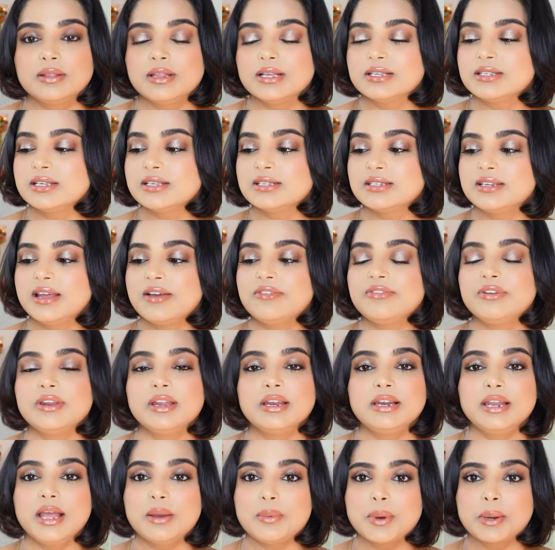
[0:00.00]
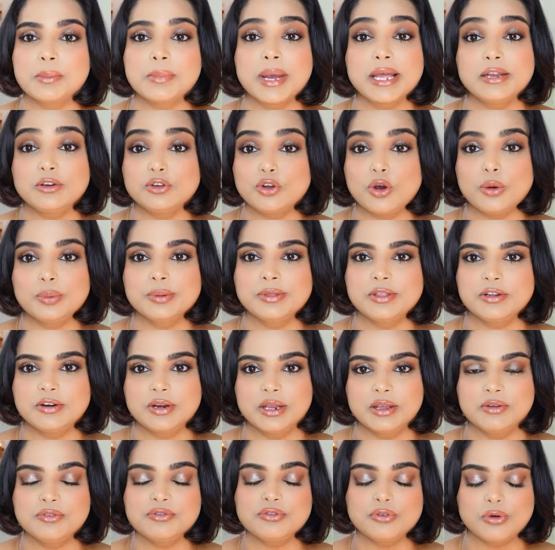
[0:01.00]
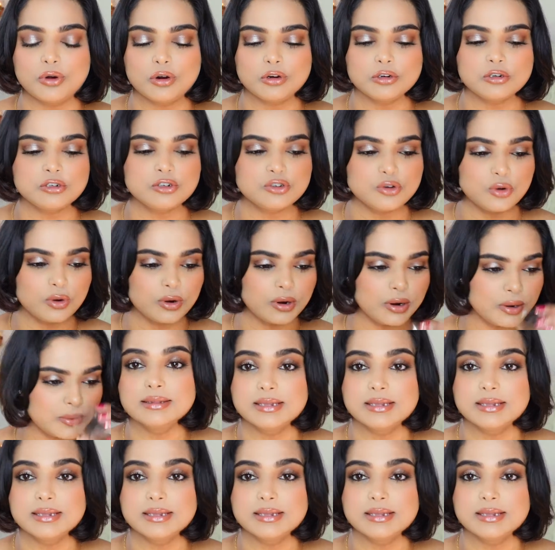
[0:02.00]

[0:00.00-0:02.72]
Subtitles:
this is definitely among my top 3 for sure.